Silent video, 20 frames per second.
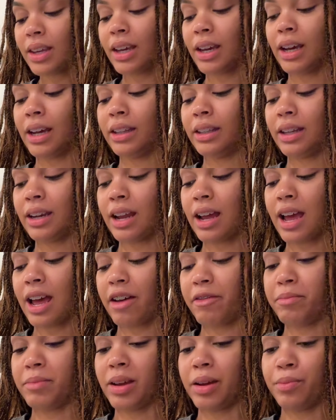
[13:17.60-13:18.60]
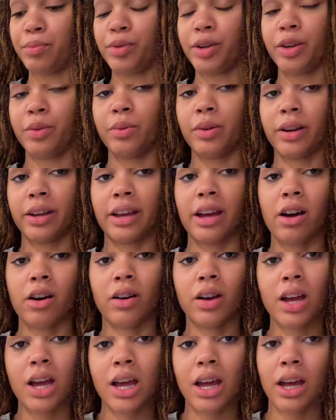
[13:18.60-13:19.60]
And then I have my
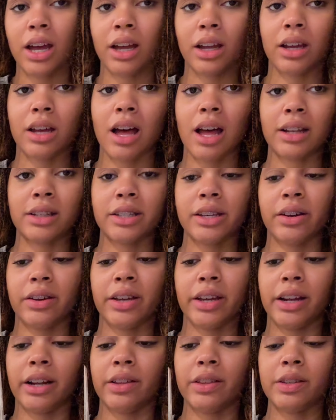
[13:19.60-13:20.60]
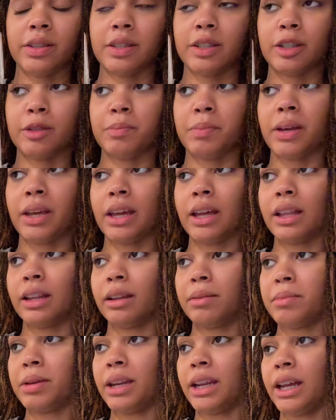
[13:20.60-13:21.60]
pre-workout cocktail here. This is pink
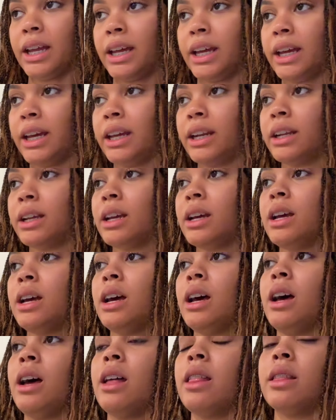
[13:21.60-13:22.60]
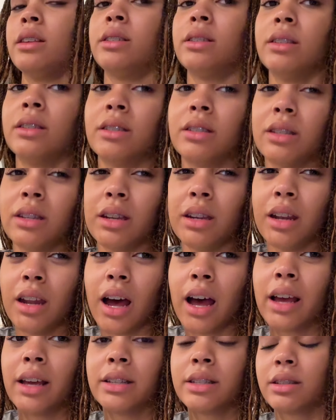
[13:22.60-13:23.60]
lemonade. This is
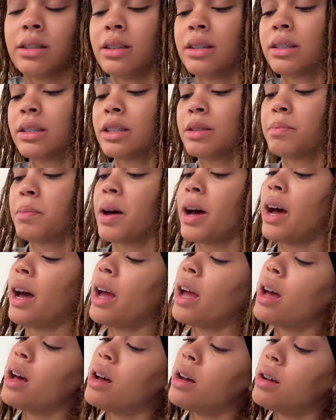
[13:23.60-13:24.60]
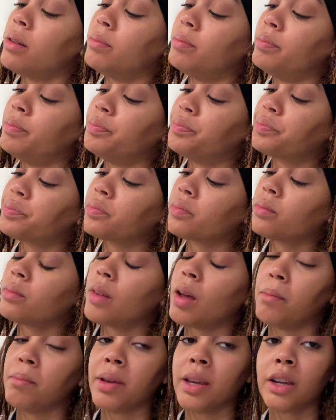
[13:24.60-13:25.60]
not, it's, this is by um,
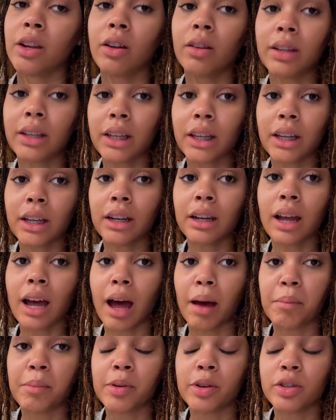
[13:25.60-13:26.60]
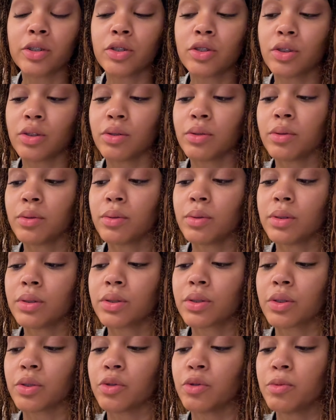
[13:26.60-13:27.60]
Amino Lean. I put two
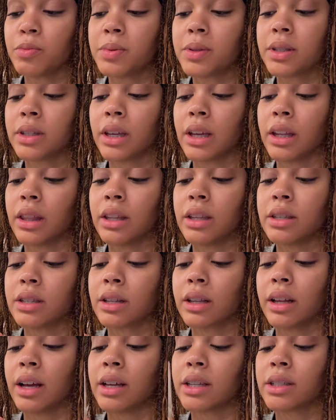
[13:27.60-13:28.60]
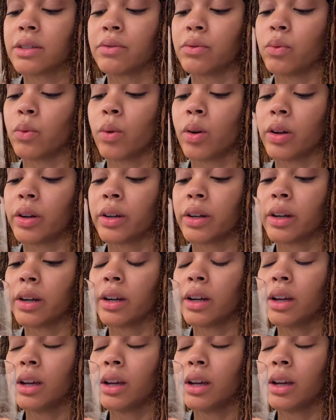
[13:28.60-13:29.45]
scoops in this glass of water.